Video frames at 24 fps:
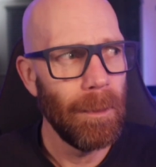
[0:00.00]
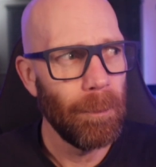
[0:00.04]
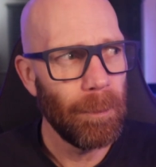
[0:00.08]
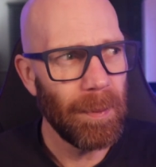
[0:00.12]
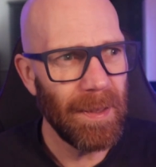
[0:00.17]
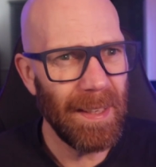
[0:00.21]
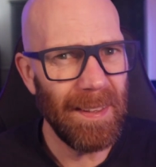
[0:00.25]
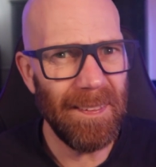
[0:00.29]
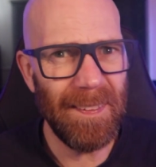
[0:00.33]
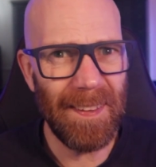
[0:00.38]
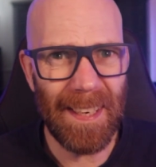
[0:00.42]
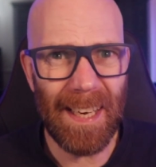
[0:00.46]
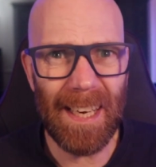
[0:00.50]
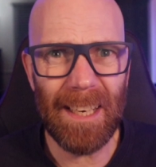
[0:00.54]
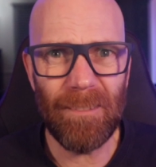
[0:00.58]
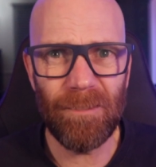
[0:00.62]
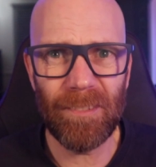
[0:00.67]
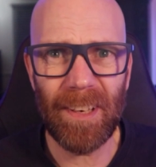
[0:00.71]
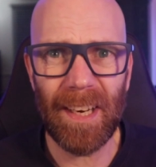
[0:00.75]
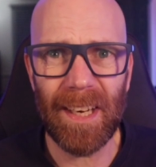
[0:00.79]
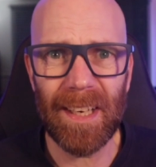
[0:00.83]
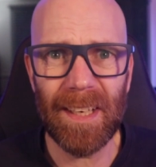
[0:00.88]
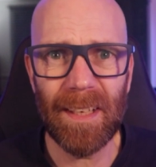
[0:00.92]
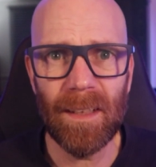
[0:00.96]
But in the
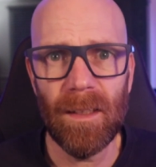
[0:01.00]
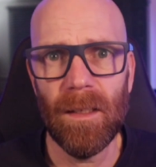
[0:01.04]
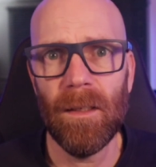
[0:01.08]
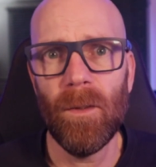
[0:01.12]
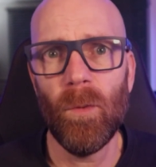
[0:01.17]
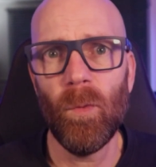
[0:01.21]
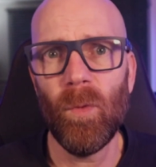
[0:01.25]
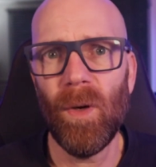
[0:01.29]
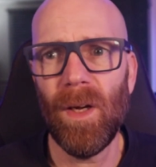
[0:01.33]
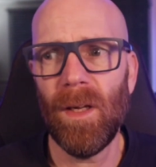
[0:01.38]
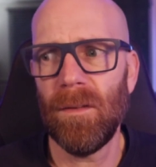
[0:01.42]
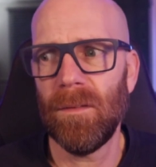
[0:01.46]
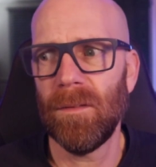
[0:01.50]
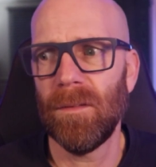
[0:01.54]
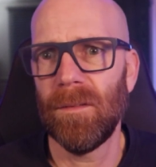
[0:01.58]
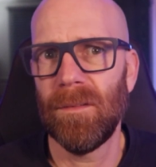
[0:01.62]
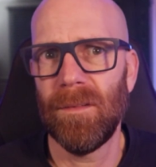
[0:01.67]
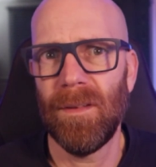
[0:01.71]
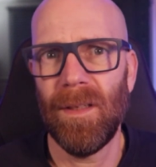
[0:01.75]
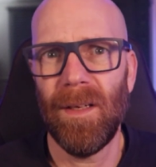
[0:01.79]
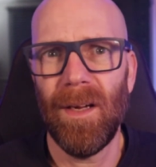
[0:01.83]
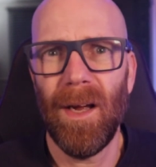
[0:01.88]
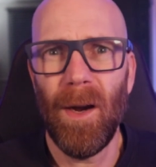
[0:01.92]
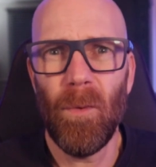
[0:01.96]
evening, well,
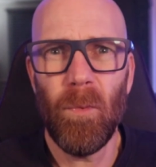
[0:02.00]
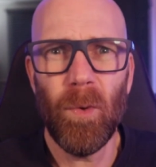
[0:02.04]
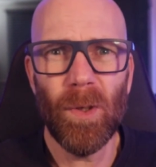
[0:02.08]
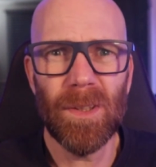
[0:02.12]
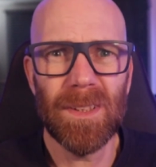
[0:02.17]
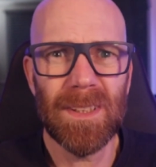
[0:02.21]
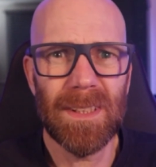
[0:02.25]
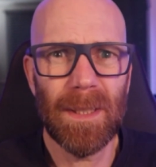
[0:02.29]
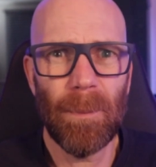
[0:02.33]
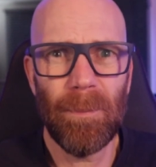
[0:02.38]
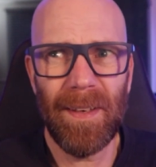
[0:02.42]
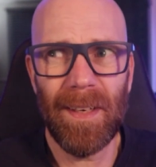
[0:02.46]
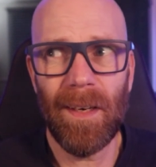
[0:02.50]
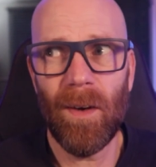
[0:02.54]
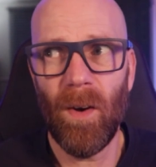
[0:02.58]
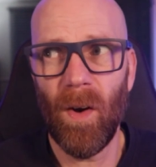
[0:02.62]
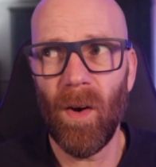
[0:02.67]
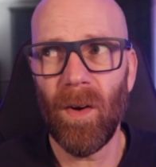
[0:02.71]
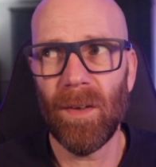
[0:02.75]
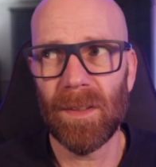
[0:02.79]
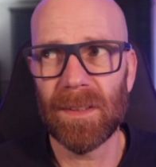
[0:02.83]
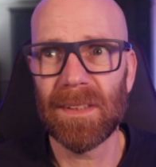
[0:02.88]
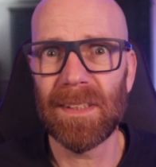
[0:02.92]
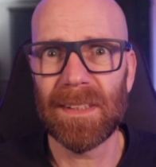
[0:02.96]
I want something
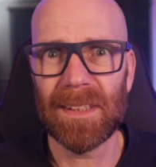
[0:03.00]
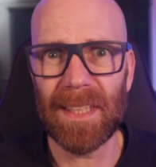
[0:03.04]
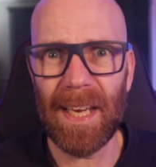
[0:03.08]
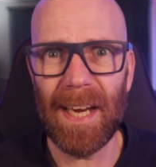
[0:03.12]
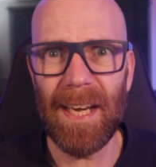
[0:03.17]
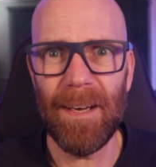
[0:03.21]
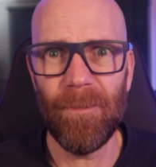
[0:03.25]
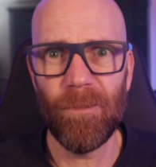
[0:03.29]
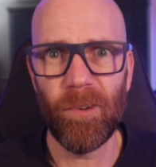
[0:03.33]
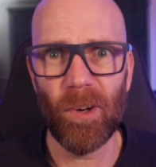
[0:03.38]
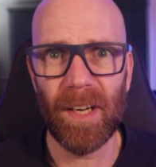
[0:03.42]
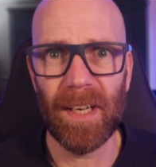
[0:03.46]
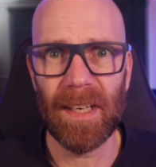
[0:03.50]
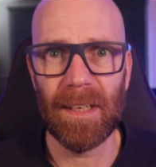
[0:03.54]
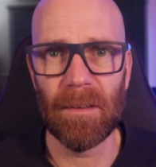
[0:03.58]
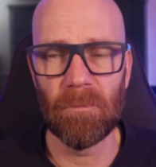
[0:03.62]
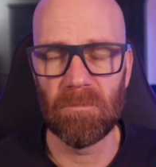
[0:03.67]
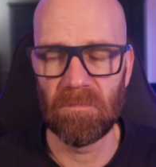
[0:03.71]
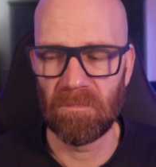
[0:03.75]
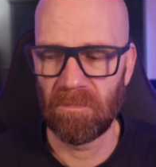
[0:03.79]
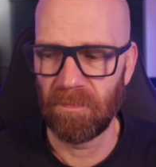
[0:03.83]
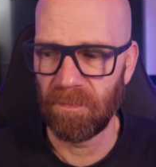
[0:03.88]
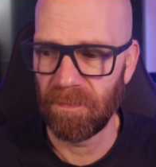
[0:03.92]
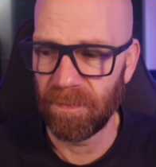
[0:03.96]
hot and savoury.
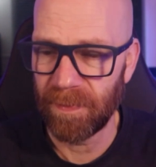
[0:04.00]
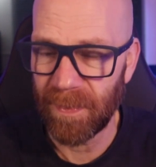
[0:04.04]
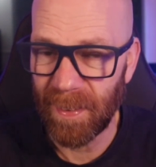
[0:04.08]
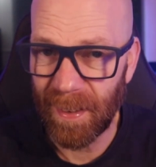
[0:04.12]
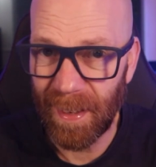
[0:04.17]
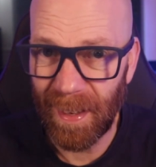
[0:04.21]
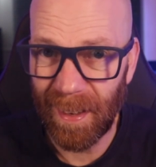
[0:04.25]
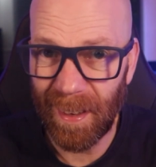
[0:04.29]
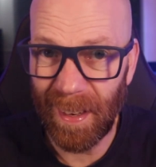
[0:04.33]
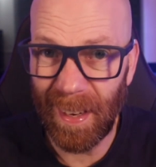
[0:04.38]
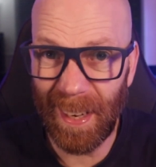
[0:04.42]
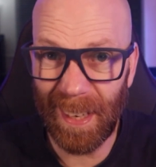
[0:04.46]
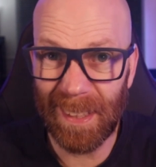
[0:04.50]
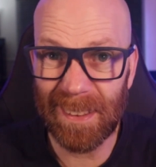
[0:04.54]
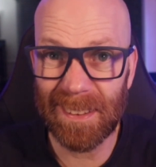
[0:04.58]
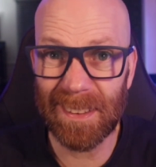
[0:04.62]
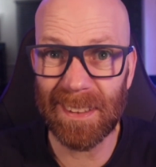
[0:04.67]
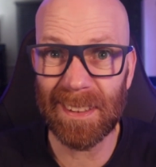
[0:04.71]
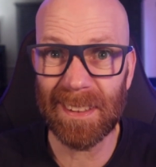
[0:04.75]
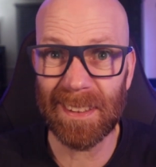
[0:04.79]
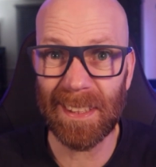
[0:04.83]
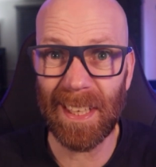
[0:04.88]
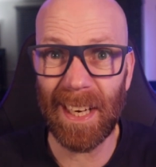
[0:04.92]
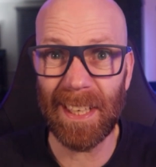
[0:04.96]

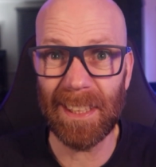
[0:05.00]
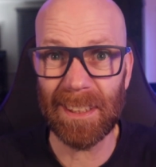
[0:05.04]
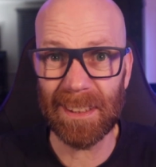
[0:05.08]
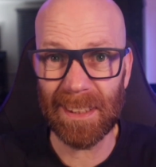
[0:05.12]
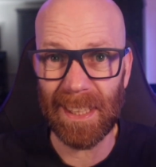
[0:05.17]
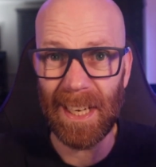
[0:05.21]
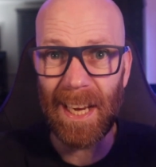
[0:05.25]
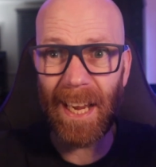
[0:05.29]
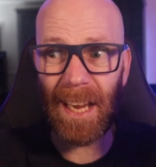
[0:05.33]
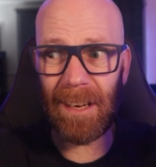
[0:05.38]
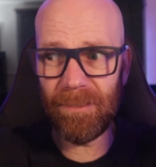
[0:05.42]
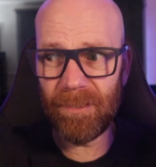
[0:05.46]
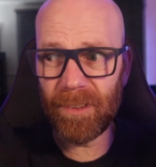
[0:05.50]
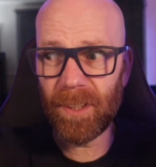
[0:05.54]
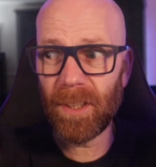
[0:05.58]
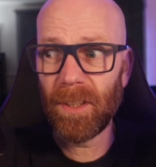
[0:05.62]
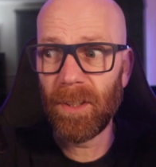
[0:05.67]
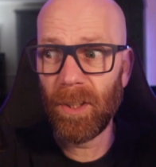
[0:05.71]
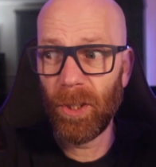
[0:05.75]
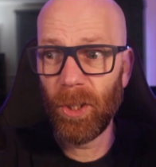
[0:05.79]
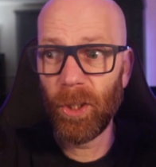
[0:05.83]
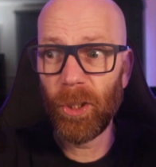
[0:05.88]
Enter stage left,